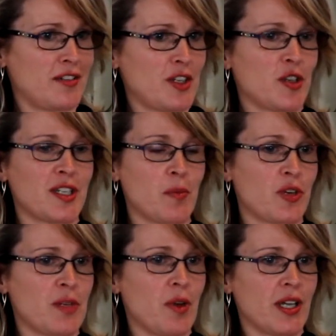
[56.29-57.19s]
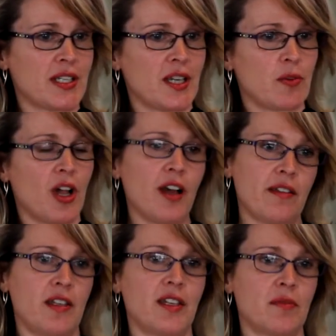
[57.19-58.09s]
So somebody might say, well, I
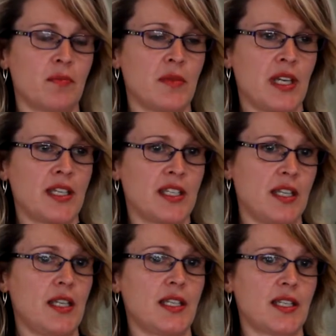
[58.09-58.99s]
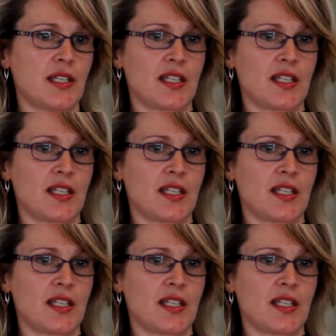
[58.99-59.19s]
think it means this,